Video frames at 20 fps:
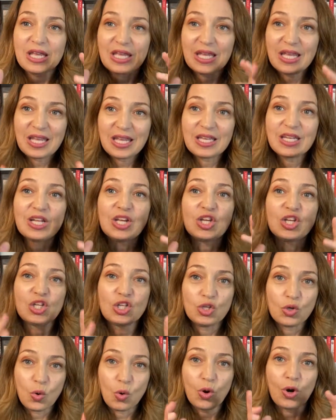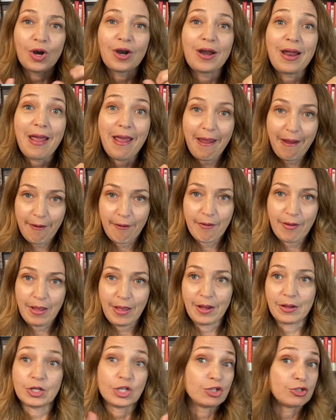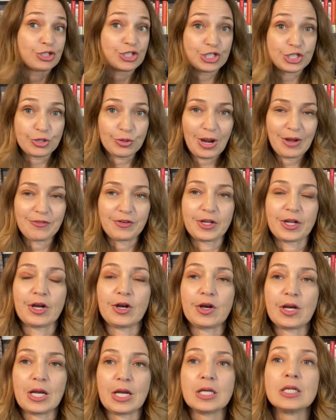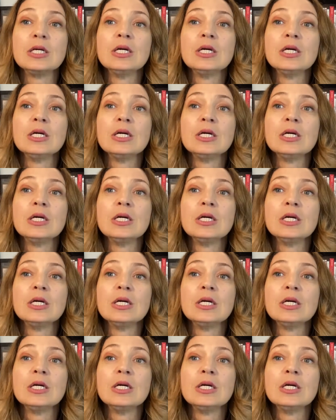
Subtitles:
in your area, your geographic area.